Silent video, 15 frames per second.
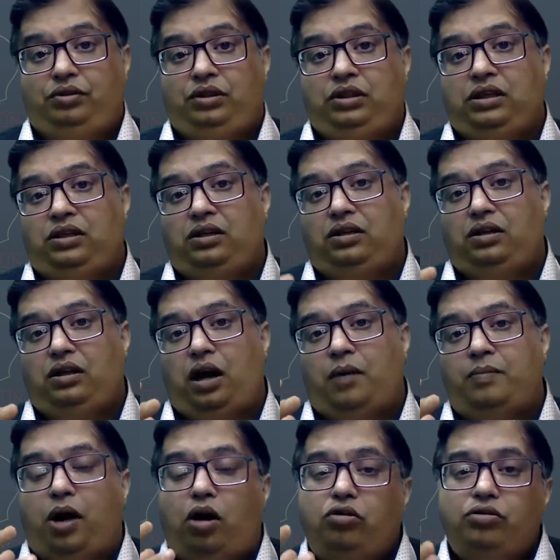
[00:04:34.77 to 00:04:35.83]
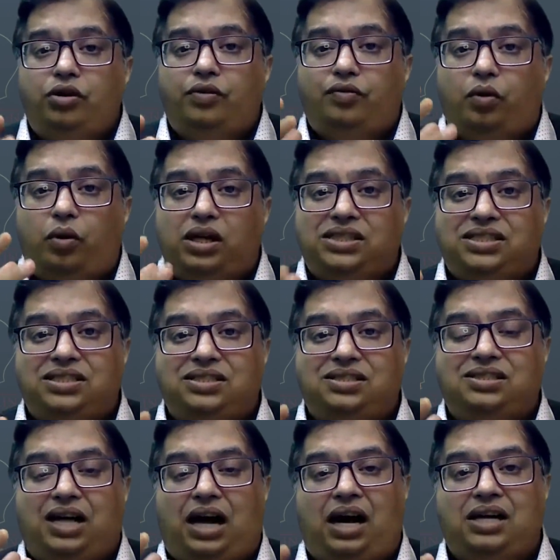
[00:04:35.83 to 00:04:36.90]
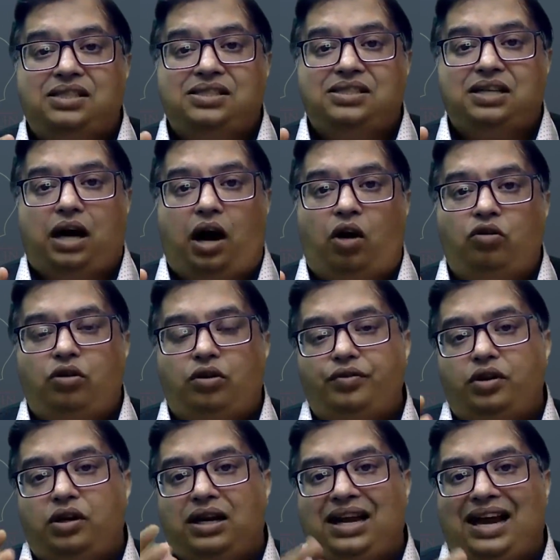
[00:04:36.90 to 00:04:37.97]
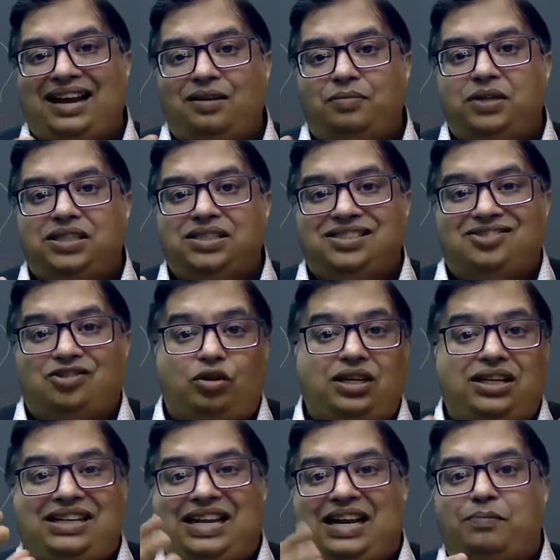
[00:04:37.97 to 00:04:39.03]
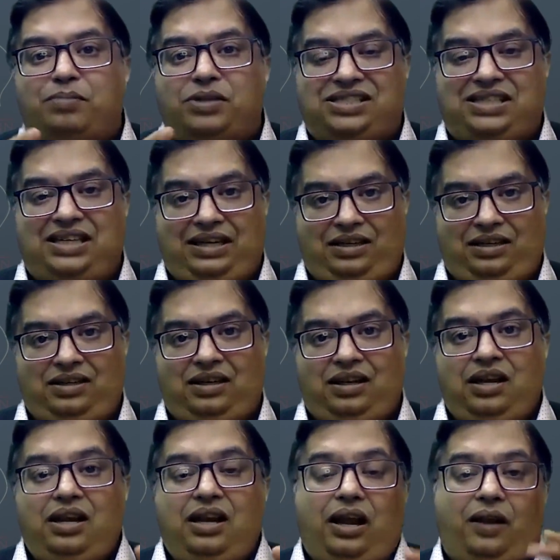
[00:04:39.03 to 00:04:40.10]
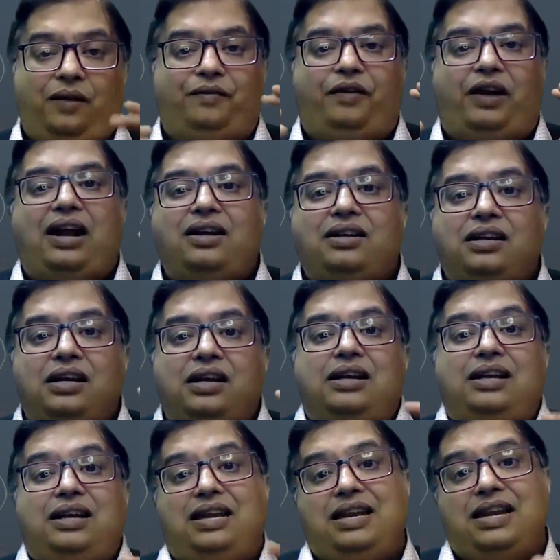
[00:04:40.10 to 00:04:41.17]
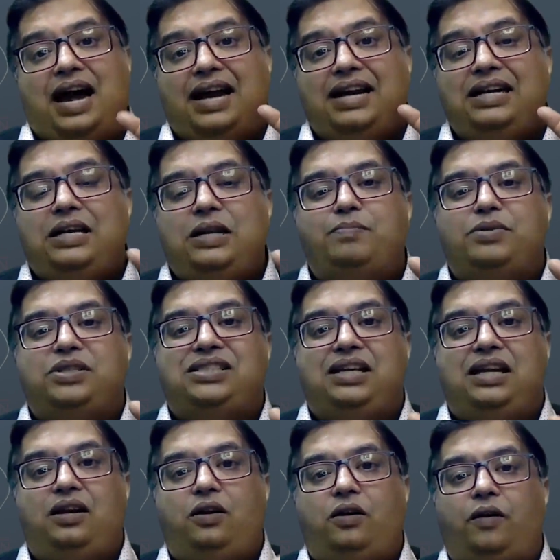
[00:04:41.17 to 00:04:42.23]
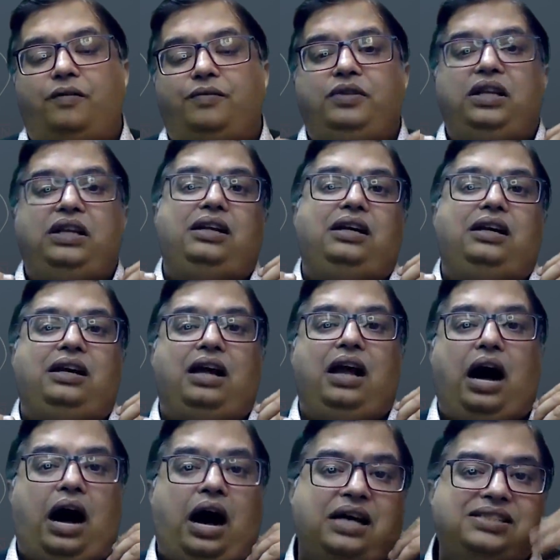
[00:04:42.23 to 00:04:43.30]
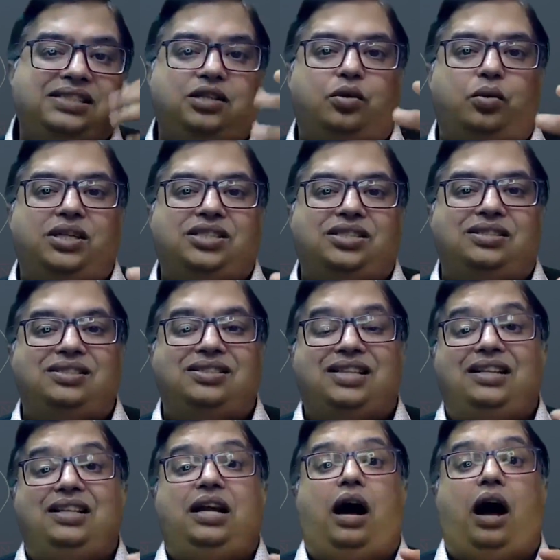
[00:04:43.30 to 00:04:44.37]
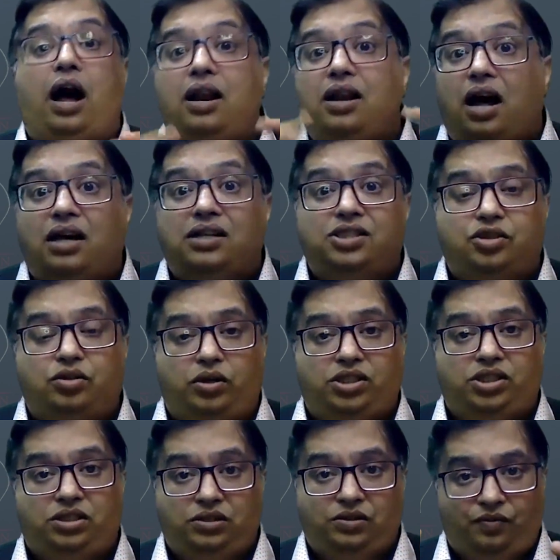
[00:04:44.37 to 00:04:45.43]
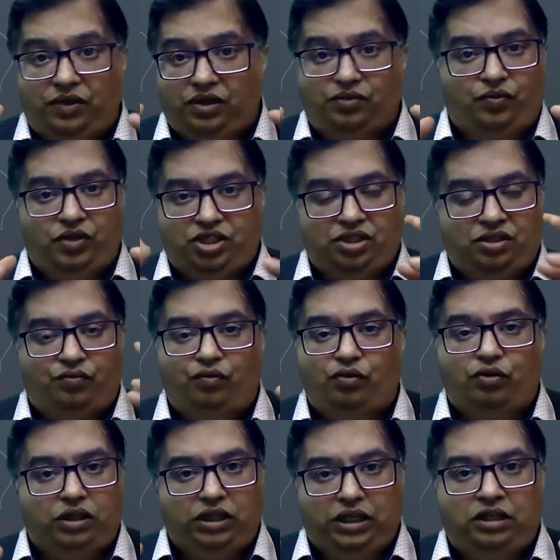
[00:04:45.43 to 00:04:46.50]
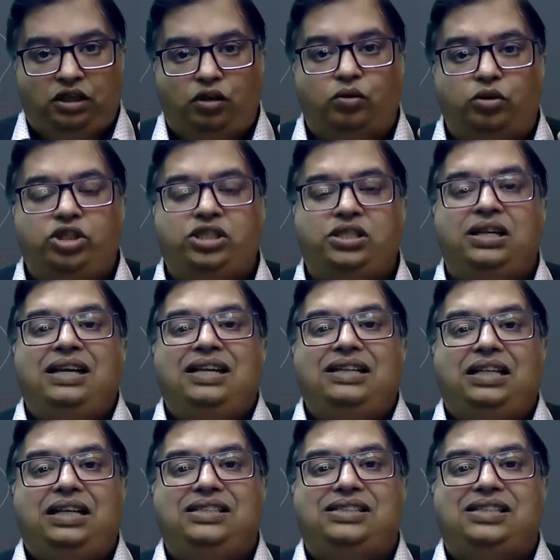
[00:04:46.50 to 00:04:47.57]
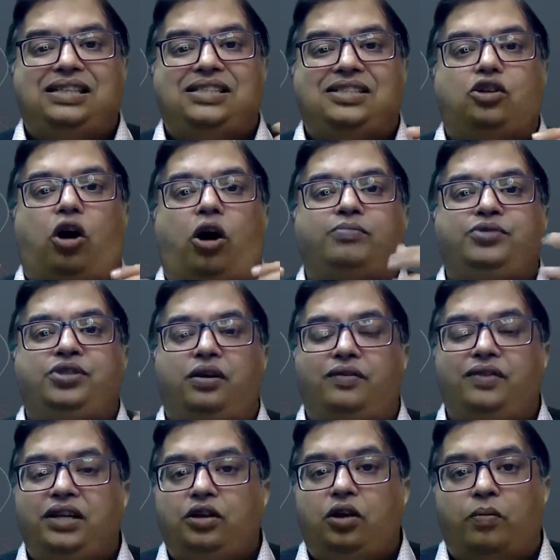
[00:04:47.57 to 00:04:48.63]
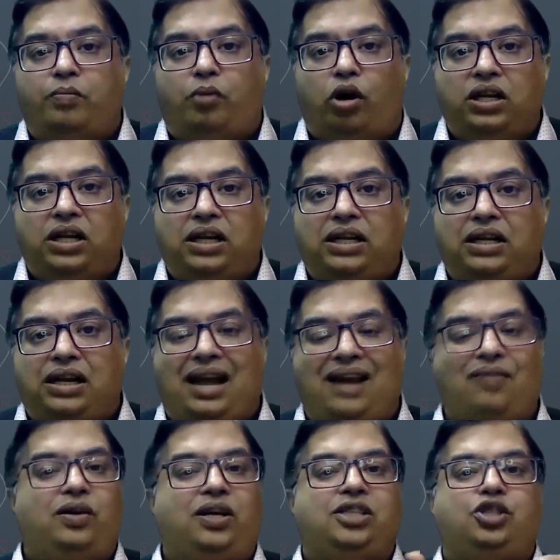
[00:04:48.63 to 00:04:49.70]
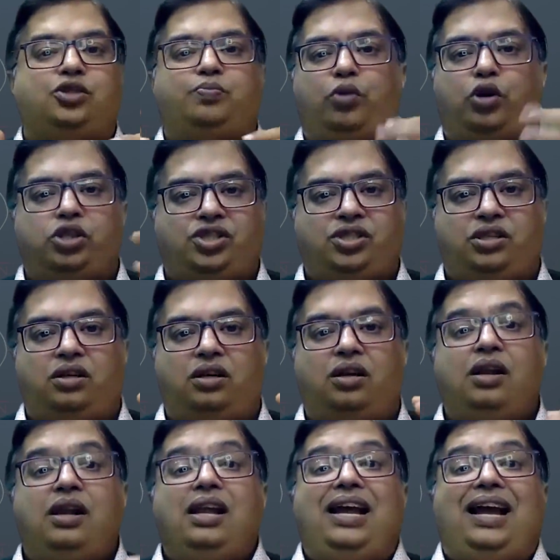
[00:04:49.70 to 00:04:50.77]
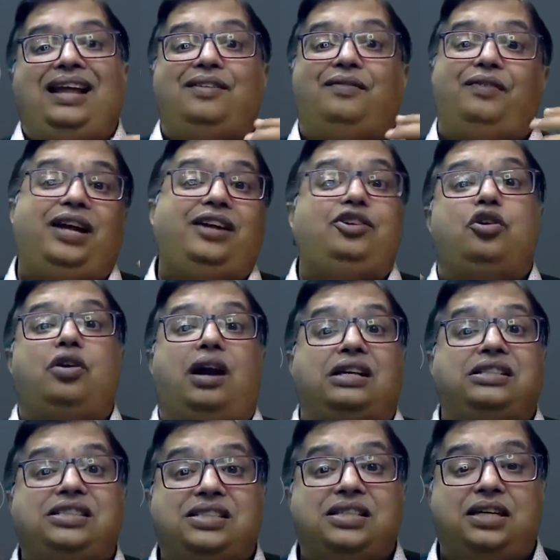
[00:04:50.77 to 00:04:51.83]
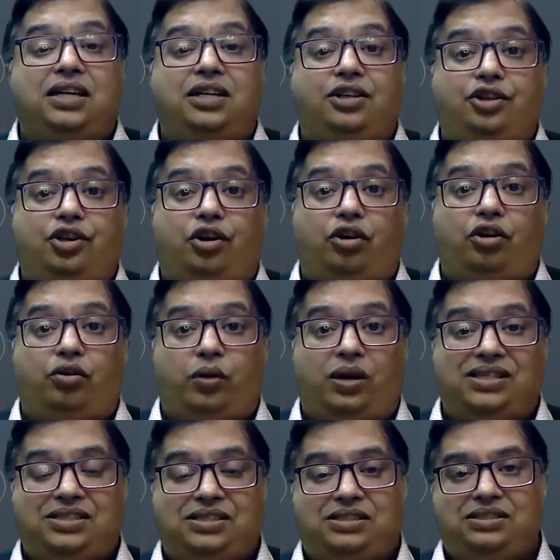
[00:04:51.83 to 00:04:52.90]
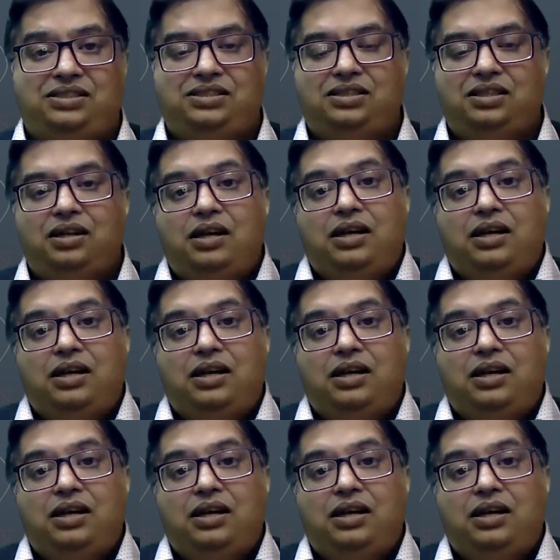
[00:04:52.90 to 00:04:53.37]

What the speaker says: the amount of questions asked out of your academics is only 10%. In fact, 90% of the asked questions and the unasked questions, which includes things such as observing your body language, posture, and the way you are answering your questions,